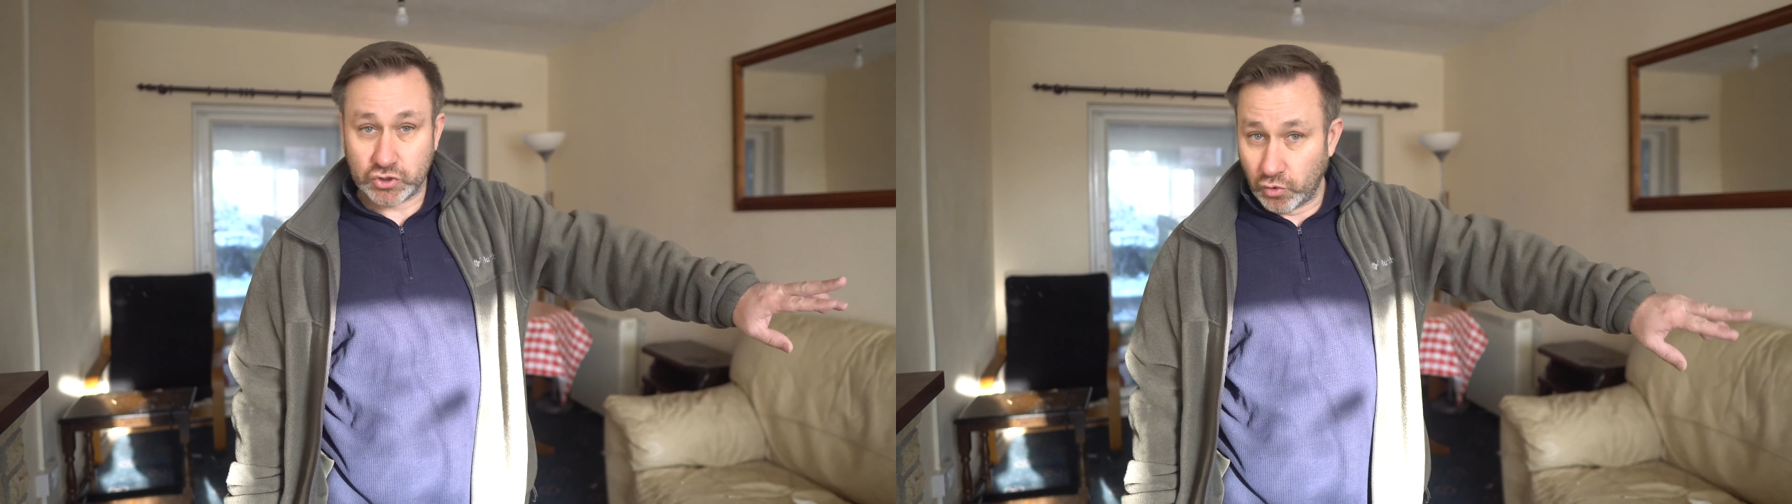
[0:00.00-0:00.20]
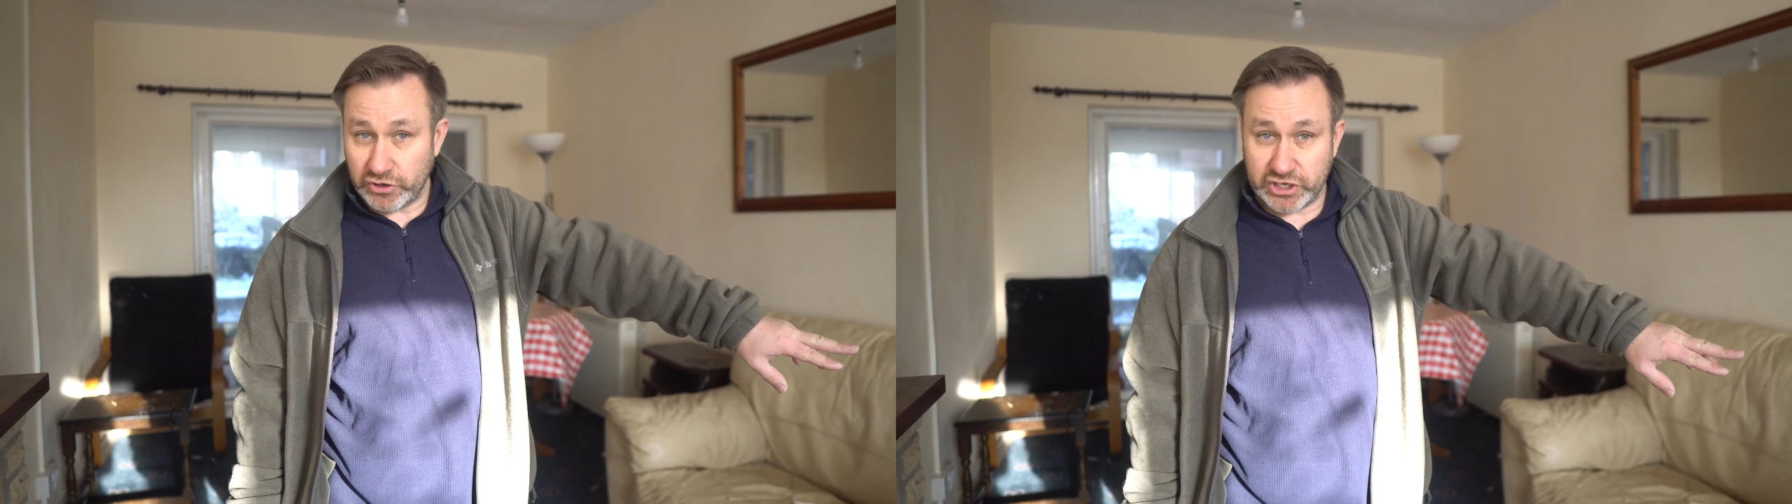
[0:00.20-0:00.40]

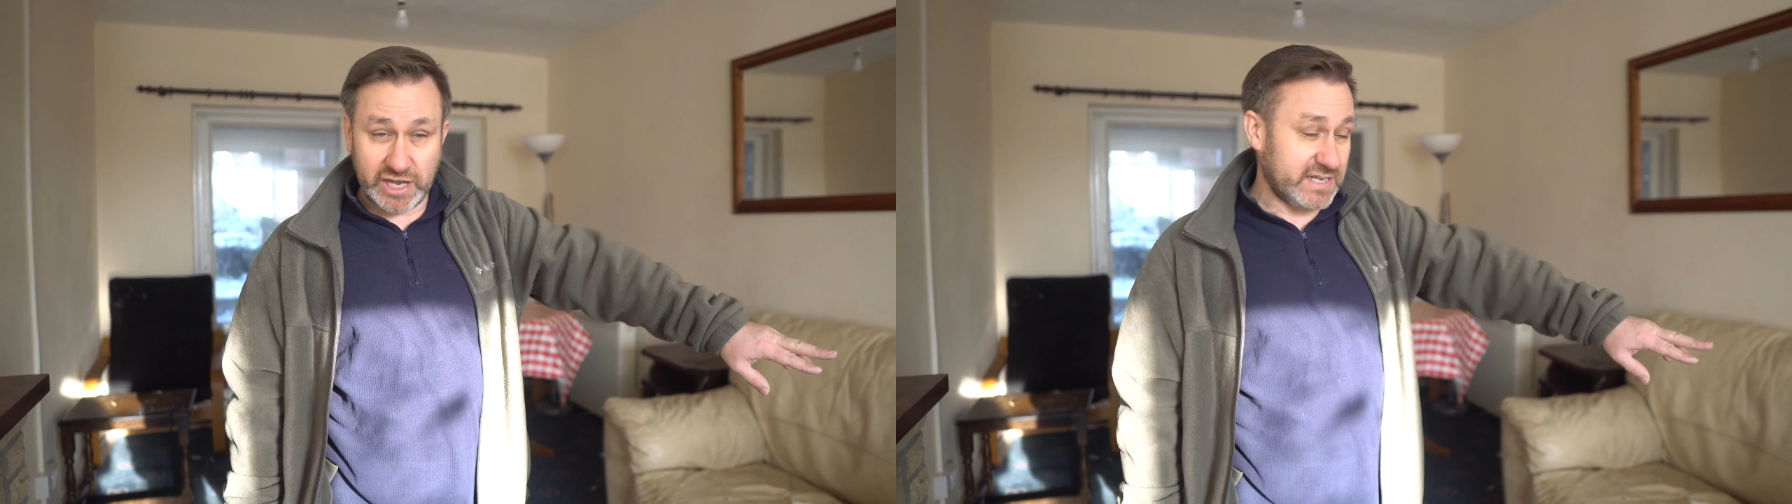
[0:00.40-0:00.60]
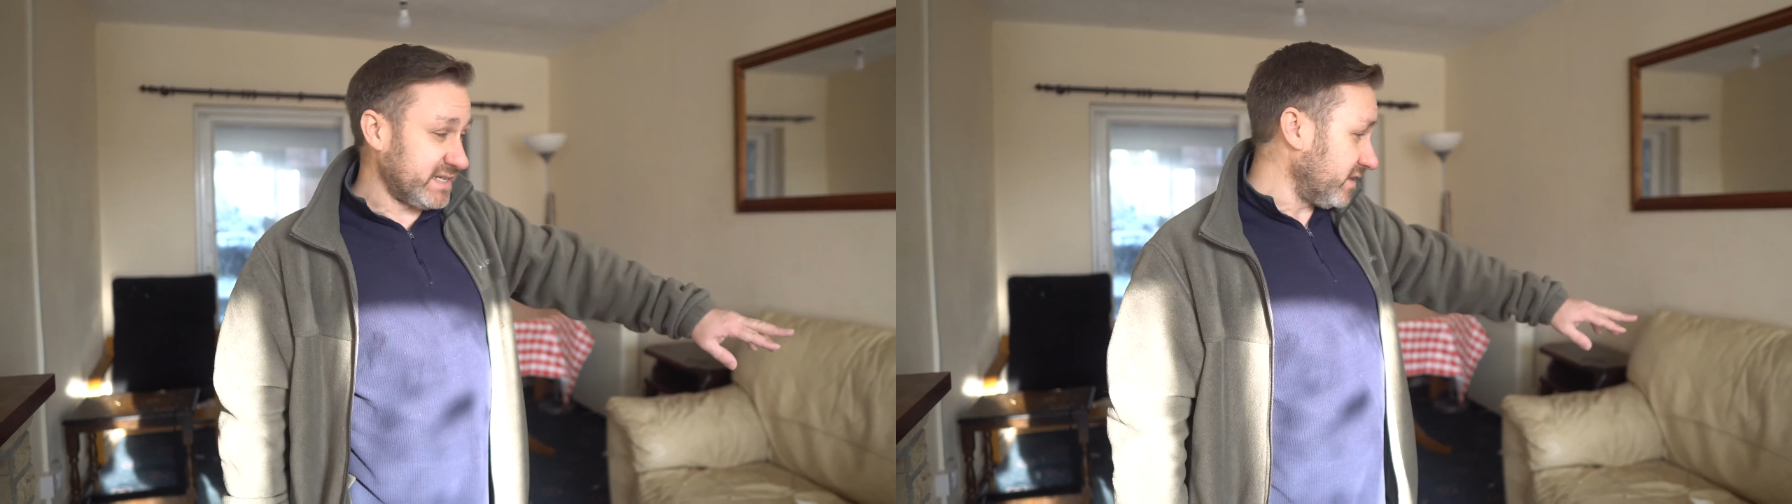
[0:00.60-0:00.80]
storage
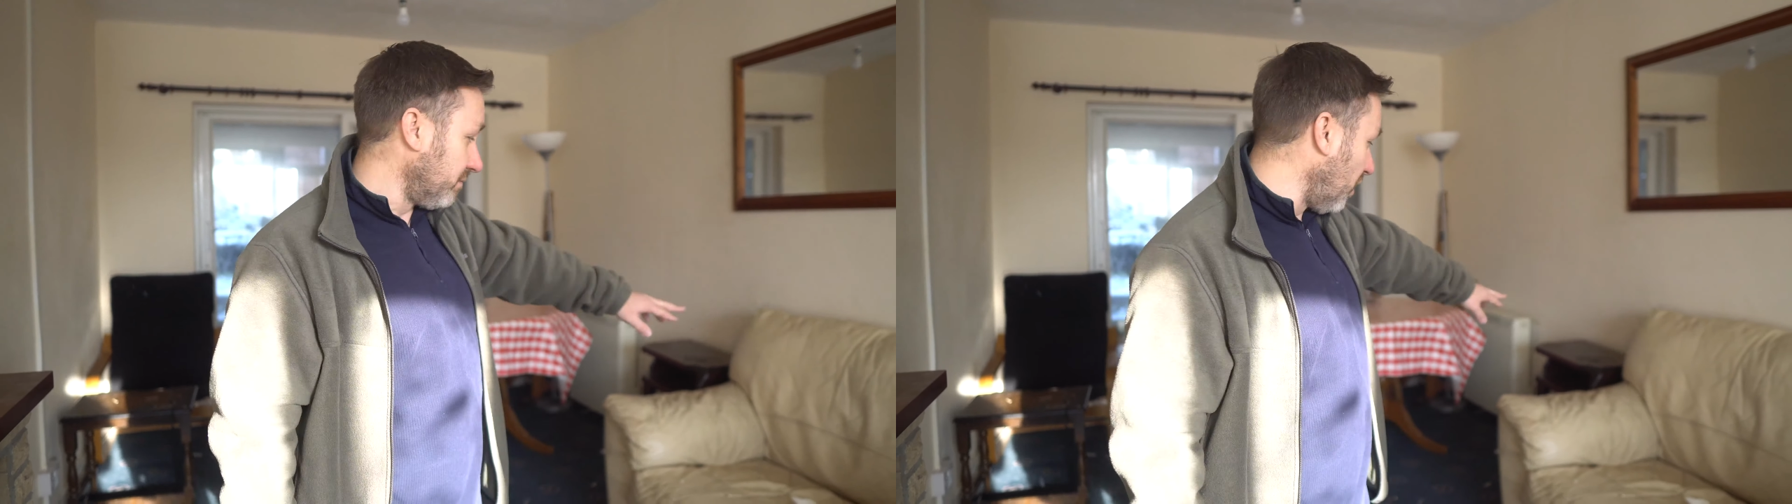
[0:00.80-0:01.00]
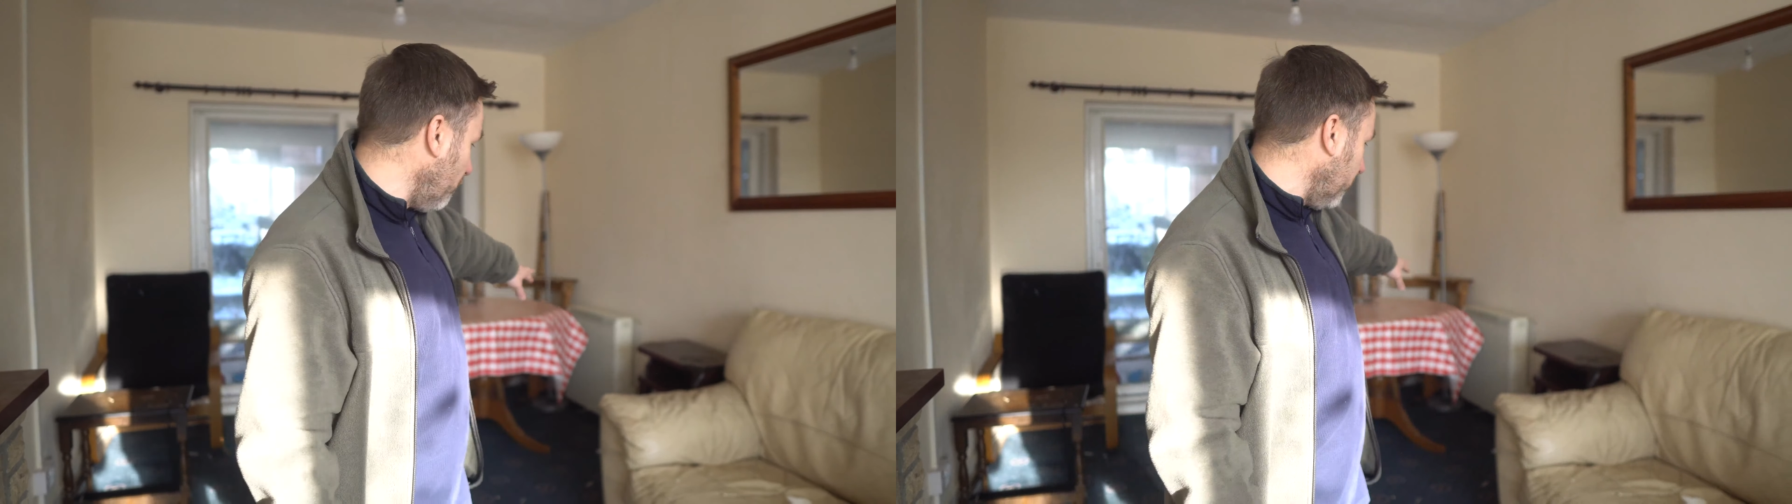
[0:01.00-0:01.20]
heaters in at
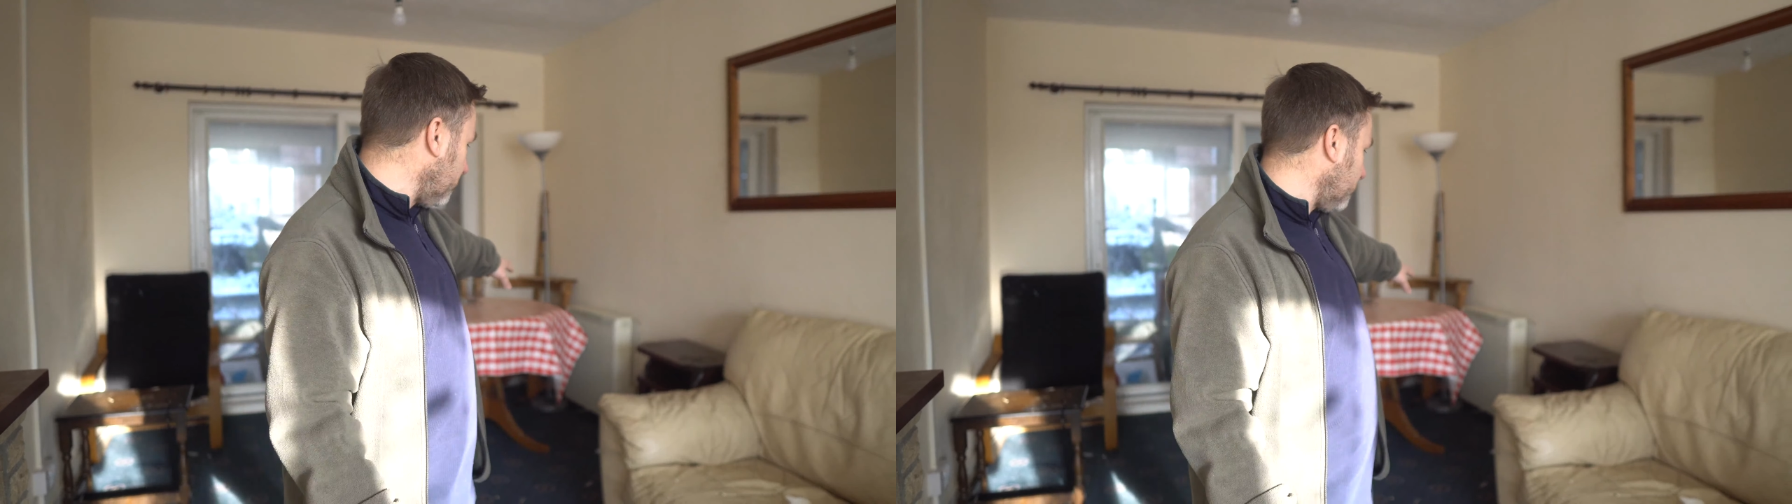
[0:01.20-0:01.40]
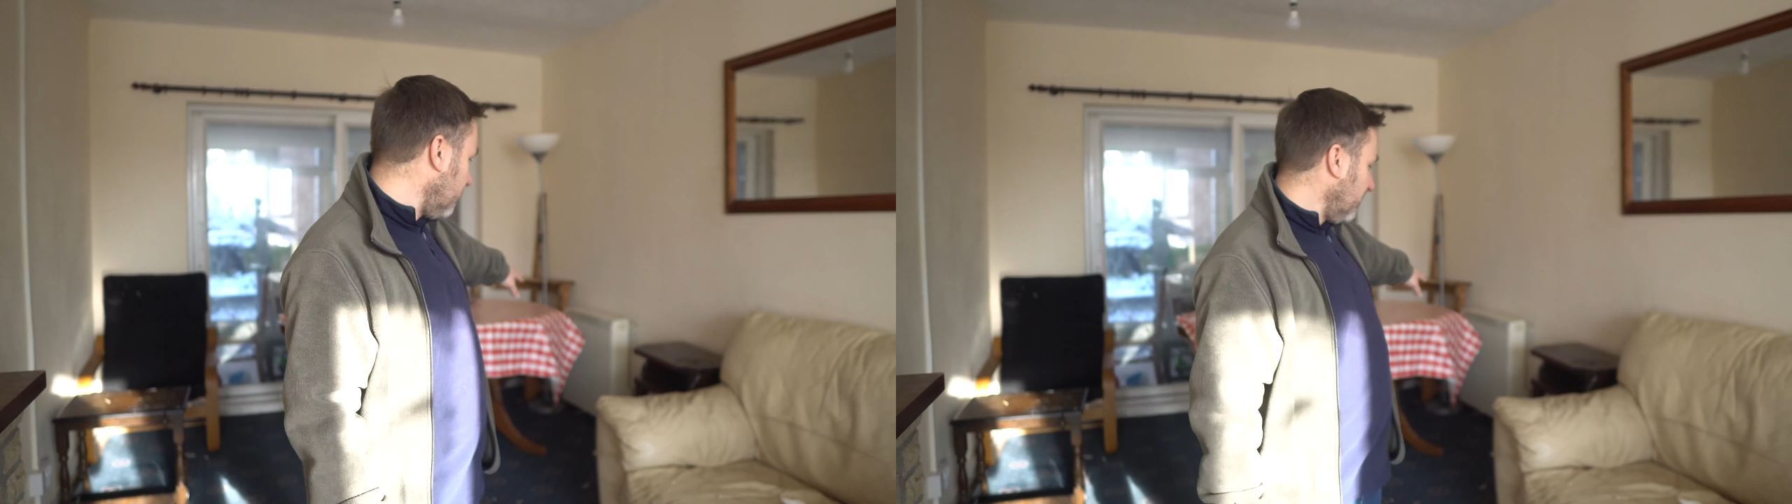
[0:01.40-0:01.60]
the
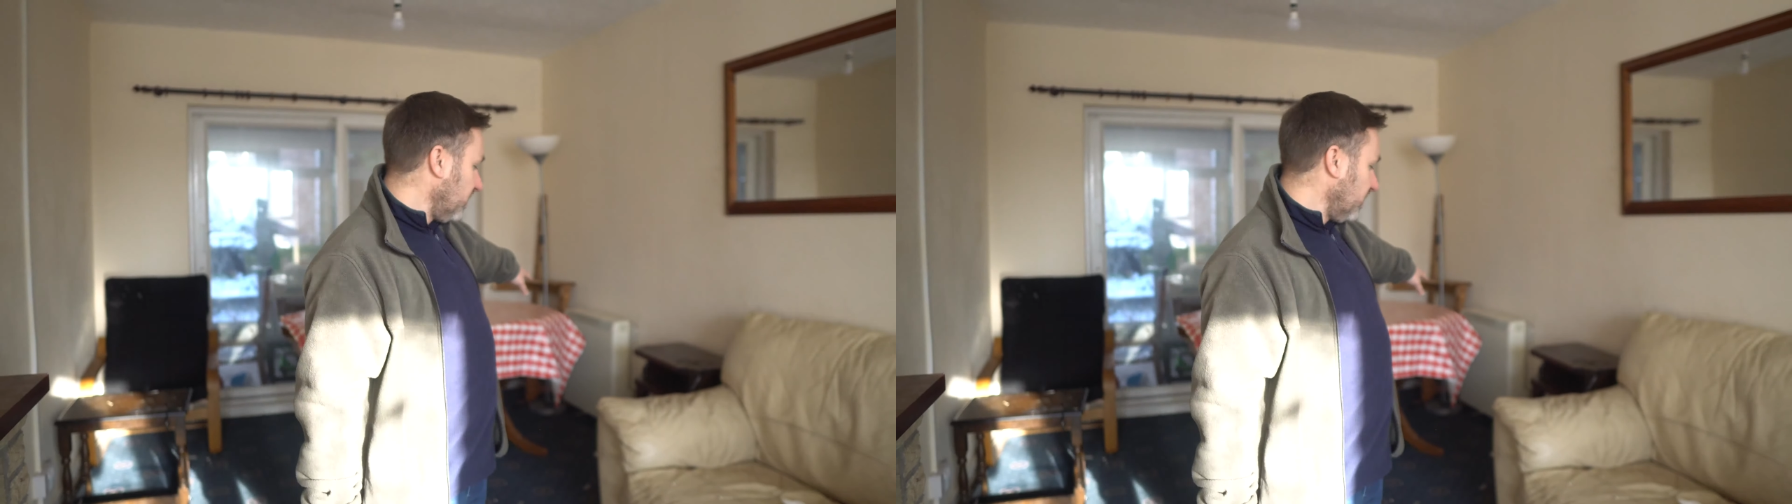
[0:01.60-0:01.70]
moment,